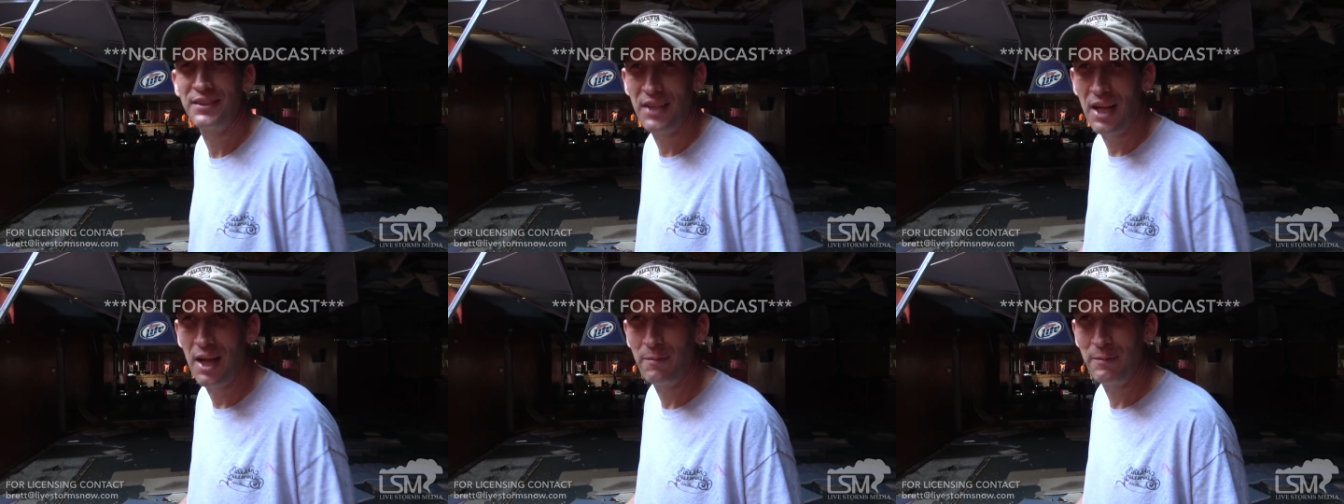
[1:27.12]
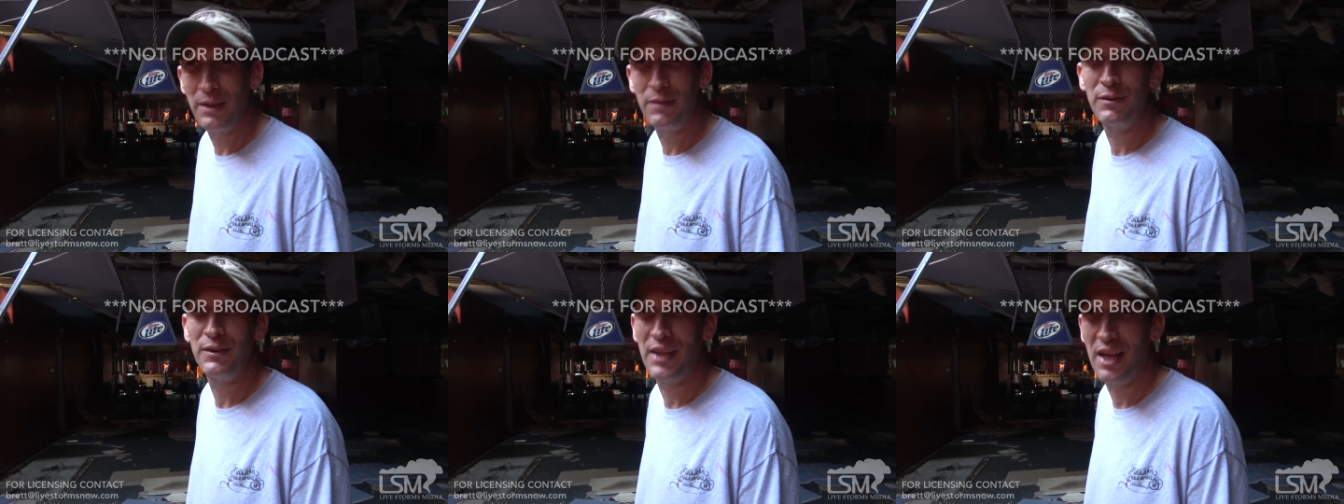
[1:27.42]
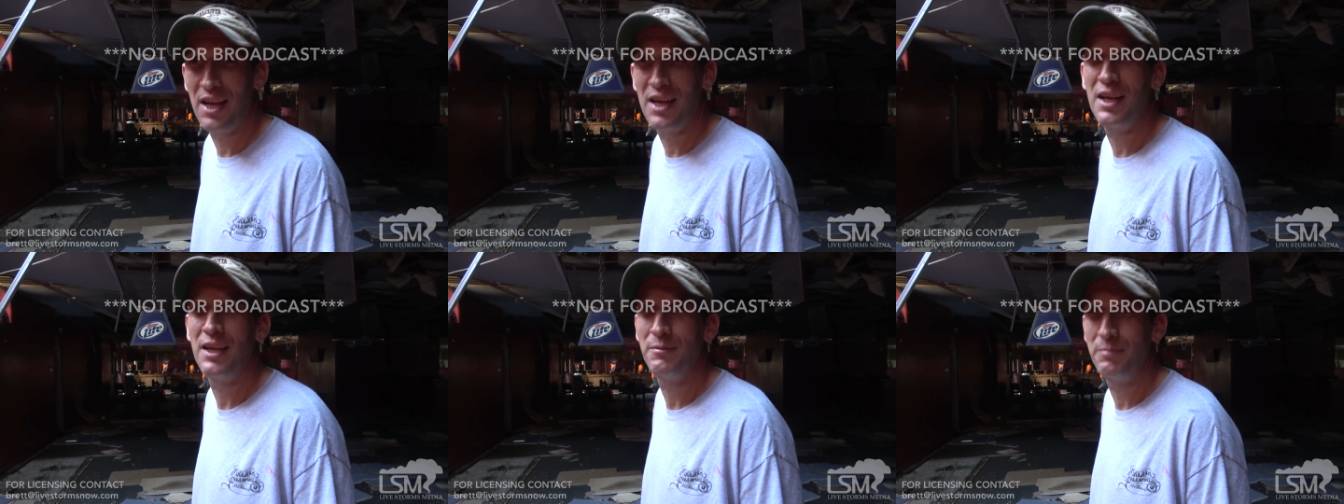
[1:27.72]
stopped every
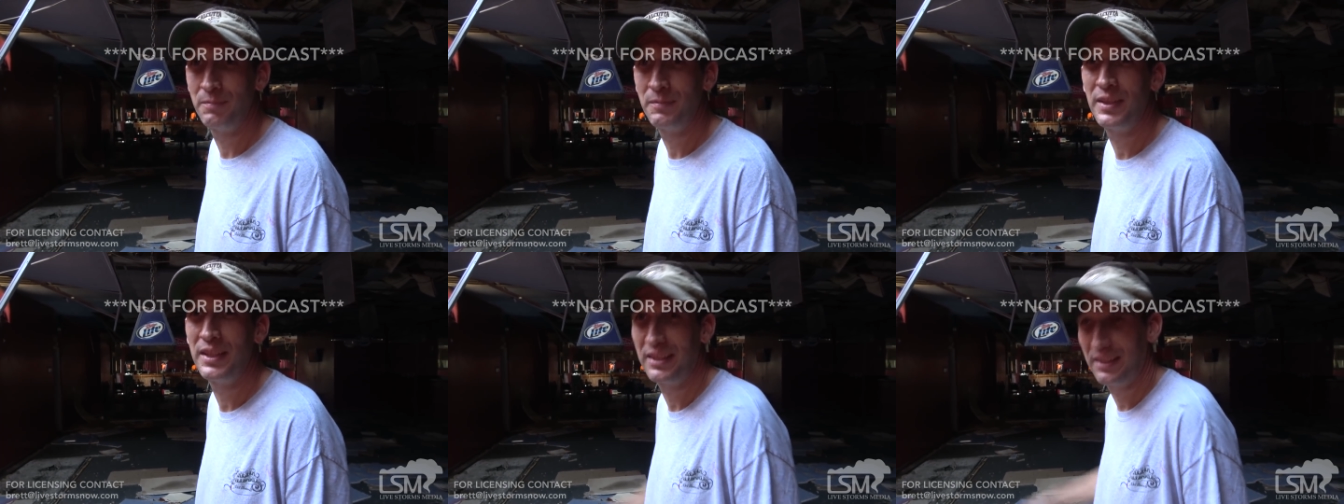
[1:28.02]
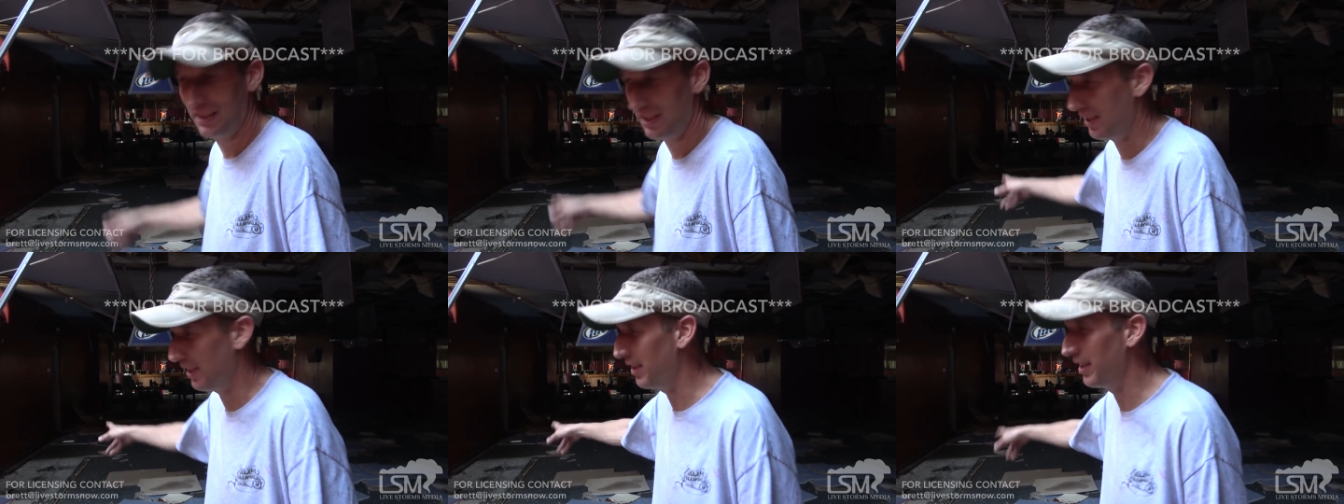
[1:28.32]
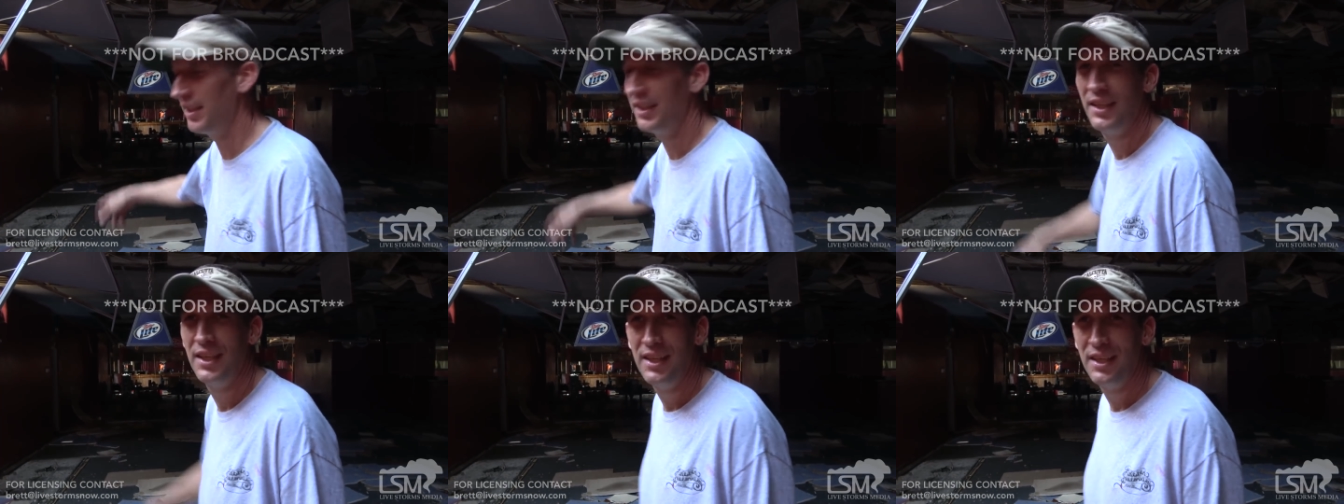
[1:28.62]
time.
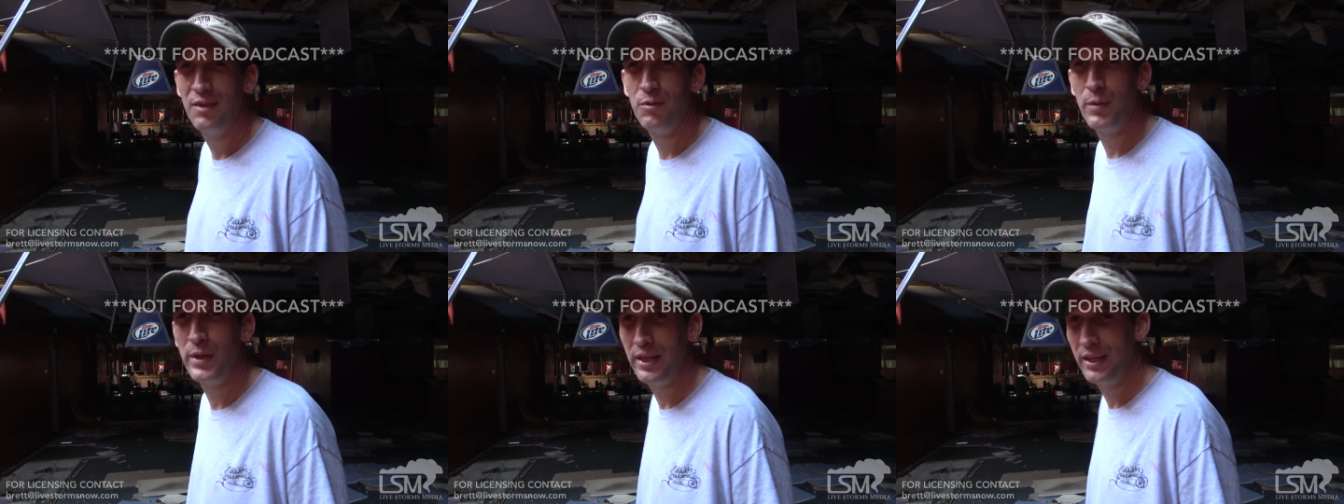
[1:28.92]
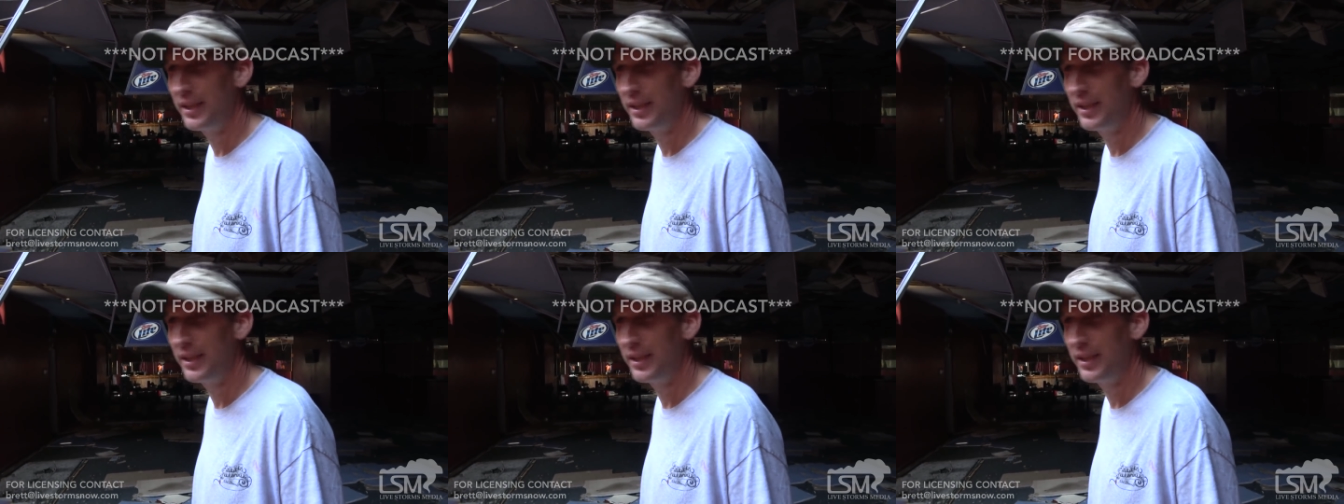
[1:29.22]
We